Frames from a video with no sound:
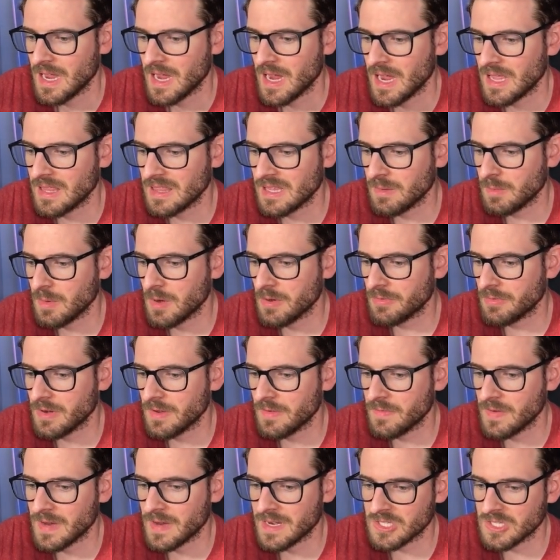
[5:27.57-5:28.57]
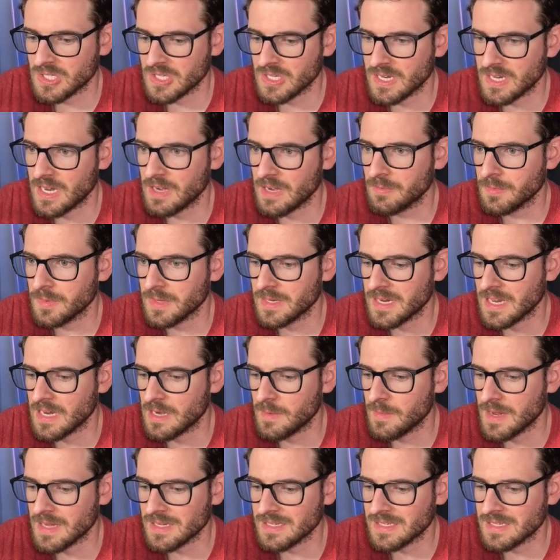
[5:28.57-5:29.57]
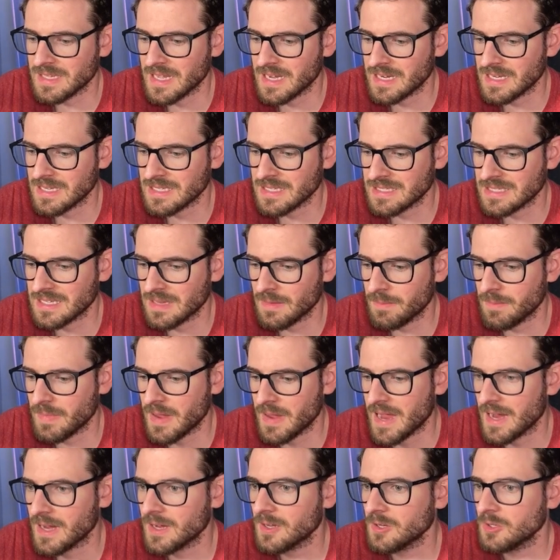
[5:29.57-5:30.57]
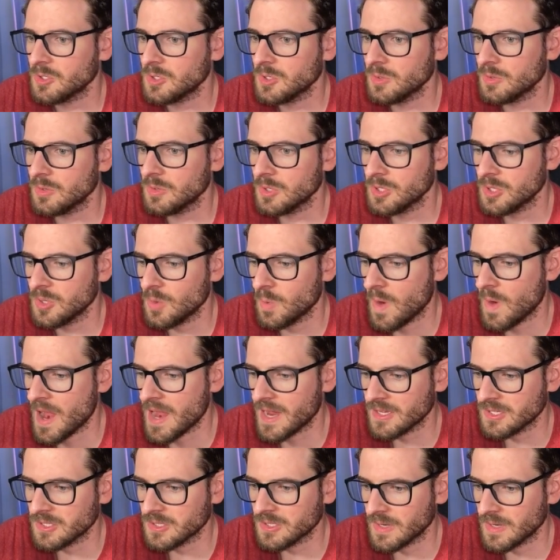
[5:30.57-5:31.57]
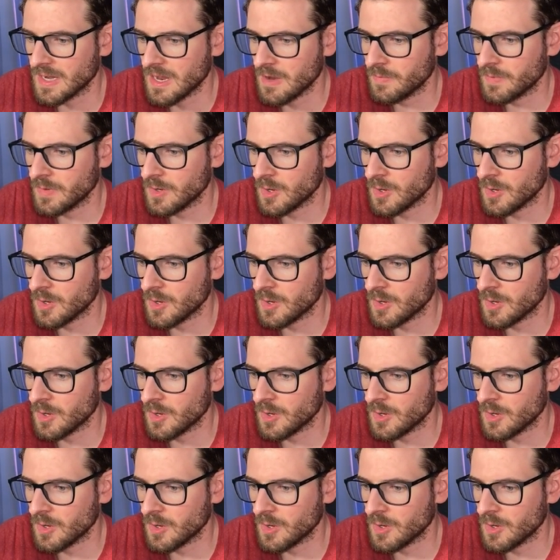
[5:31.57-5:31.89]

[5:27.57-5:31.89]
And then we refetch the data from the database and that gets sent back to the UI. So now if we